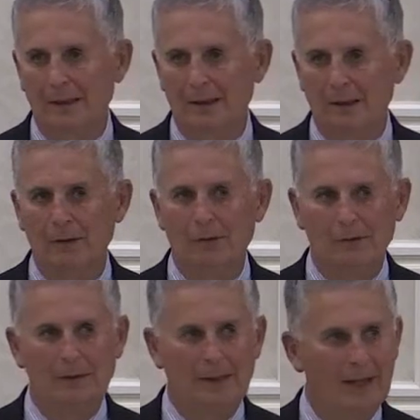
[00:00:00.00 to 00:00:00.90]
it is
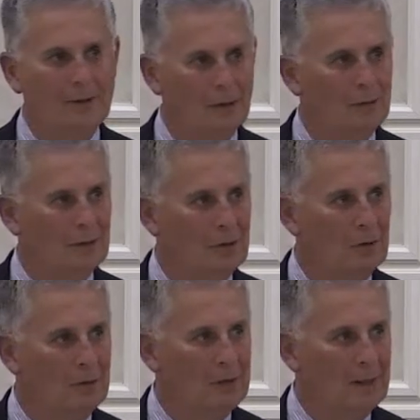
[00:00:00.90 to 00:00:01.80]
God country in
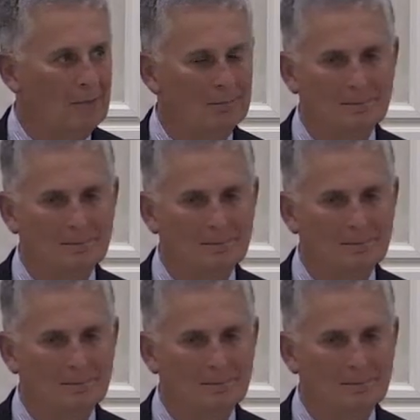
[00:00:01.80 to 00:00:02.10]
Notre Dame.